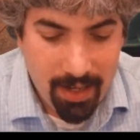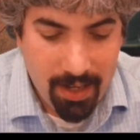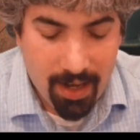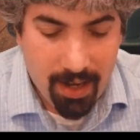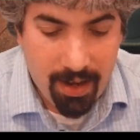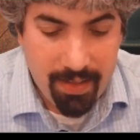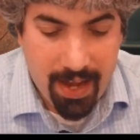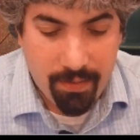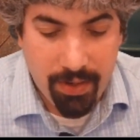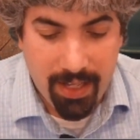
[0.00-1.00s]
And
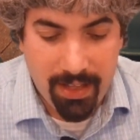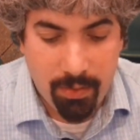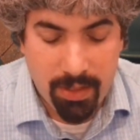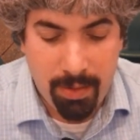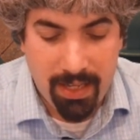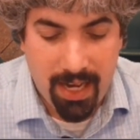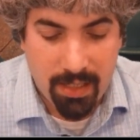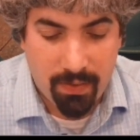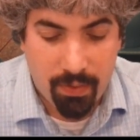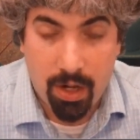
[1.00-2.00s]
that really was being
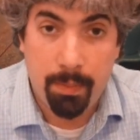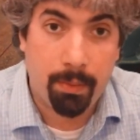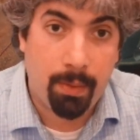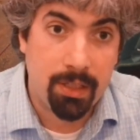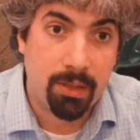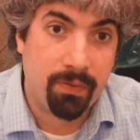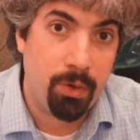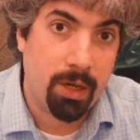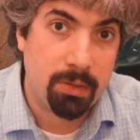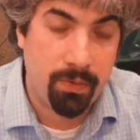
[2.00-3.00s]
tested for a couple months, a
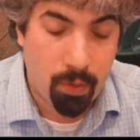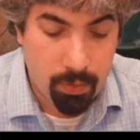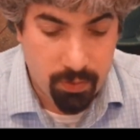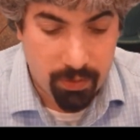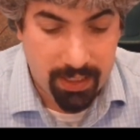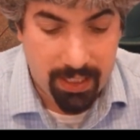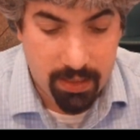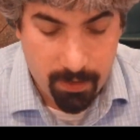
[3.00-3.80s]
few months before it was released.